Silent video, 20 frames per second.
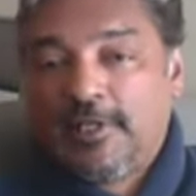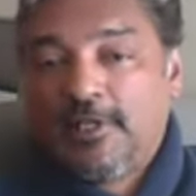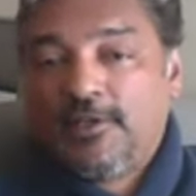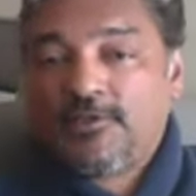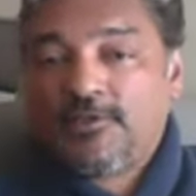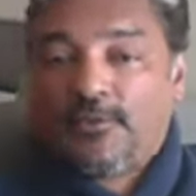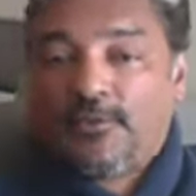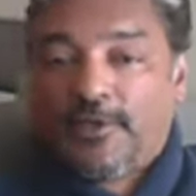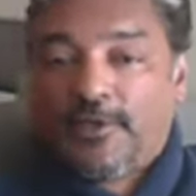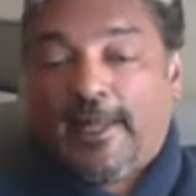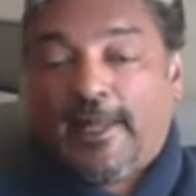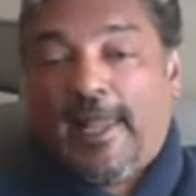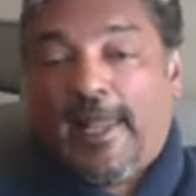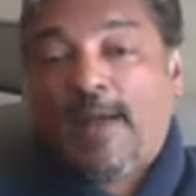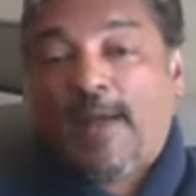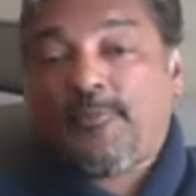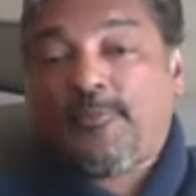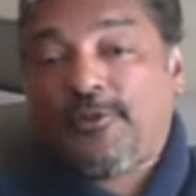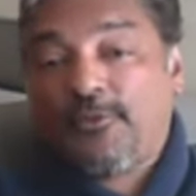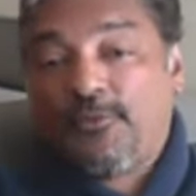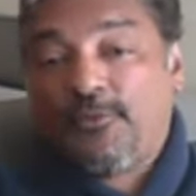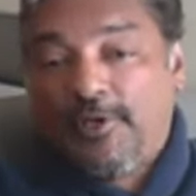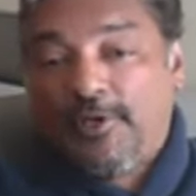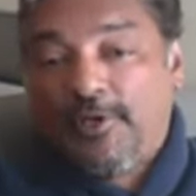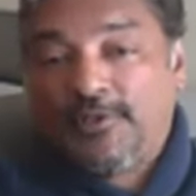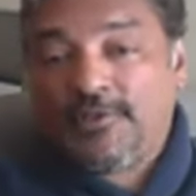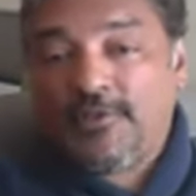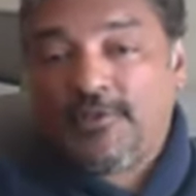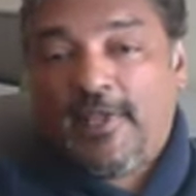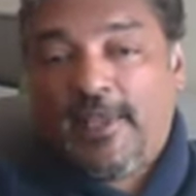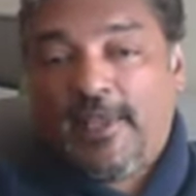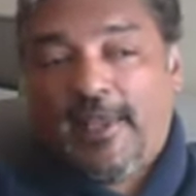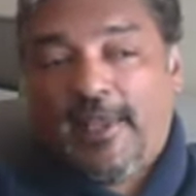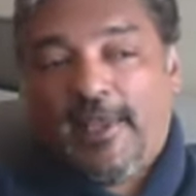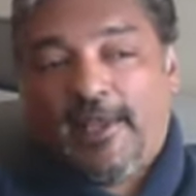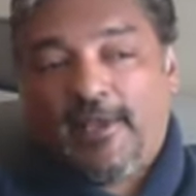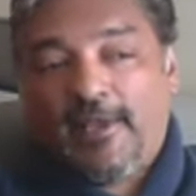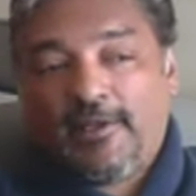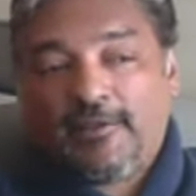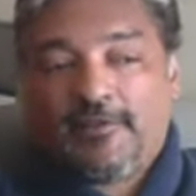So what had happened was they
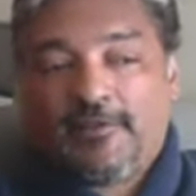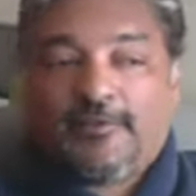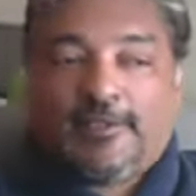had